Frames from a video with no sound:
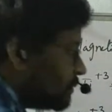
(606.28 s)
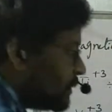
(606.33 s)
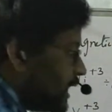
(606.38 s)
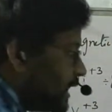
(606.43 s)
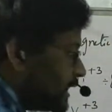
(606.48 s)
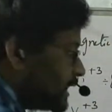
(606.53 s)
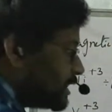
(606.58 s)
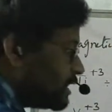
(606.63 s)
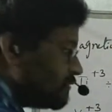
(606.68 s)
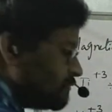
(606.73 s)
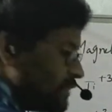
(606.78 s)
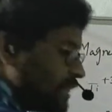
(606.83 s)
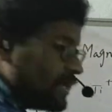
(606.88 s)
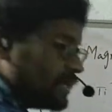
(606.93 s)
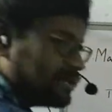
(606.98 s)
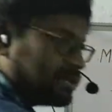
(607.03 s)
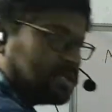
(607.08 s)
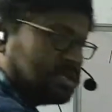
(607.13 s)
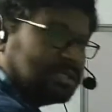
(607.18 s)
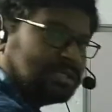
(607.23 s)
pairing of
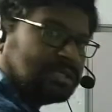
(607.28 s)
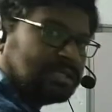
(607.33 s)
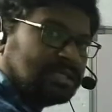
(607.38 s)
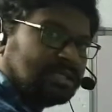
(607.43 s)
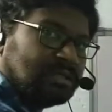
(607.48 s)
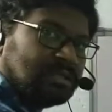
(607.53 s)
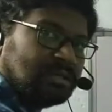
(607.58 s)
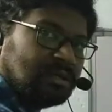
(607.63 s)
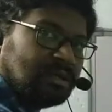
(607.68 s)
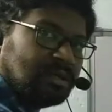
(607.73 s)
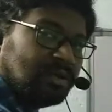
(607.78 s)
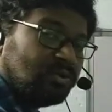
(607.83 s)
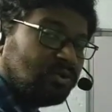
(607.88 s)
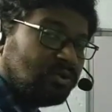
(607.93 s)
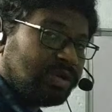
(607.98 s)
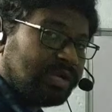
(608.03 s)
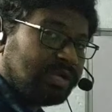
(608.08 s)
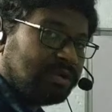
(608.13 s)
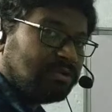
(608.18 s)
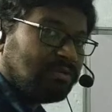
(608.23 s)
electrons,
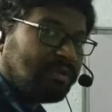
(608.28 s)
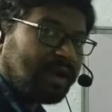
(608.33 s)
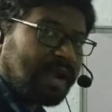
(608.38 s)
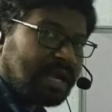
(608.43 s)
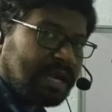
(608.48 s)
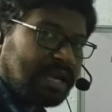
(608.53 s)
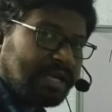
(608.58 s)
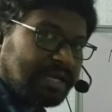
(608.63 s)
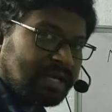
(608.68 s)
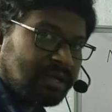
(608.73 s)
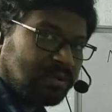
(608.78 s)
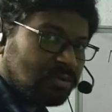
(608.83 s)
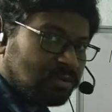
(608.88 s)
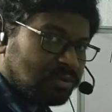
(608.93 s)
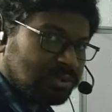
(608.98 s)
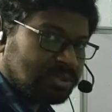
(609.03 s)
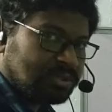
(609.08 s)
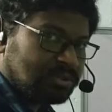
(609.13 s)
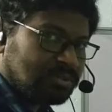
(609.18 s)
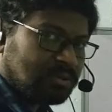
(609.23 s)
no need to violate
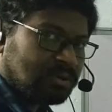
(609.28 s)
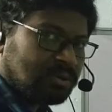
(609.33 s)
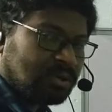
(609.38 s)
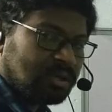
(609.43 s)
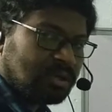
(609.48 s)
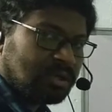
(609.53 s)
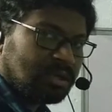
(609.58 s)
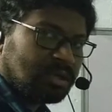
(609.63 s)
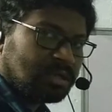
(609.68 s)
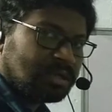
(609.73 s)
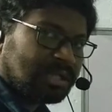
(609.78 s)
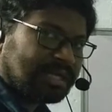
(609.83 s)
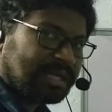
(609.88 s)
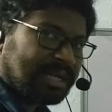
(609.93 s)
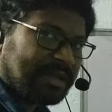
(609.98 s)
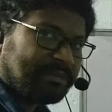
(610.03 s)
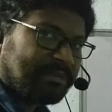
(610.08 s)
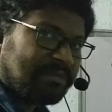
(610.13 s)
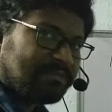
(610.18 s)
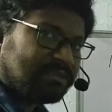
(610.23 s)
Ohm's rule. That
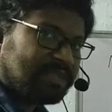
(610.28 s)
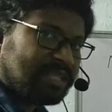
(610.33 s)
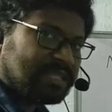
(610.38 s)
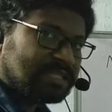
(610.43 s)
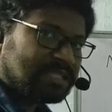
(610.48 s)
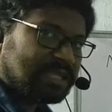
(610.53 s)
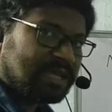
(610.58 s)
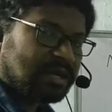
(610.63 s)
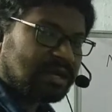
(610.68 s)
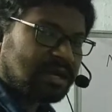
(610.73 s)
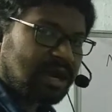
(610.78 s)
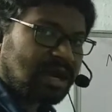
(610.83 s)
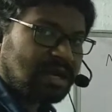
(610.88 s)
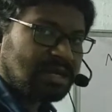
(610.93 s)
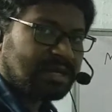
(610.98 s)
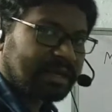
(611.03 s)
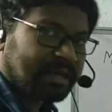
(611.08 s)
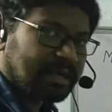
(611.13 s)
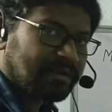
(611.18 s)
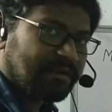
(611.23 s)
type of things are
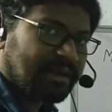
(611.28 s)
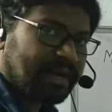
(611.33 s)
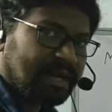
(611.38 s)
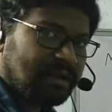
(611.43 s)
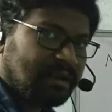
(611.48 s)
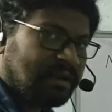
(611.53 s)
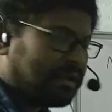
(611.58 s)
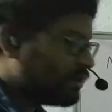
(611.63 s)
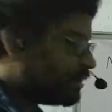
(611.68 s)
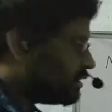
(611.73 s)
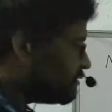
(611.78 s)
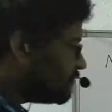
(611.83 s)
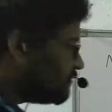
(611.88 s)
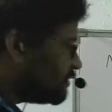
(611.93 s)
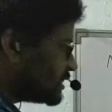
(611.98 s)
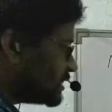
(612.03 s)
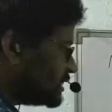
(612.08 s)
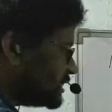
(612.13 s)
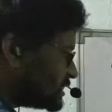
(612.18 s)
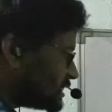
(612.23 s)
not required
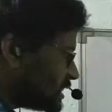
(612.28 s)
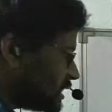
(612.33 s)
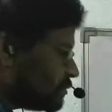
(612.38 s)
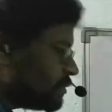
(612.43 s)
for this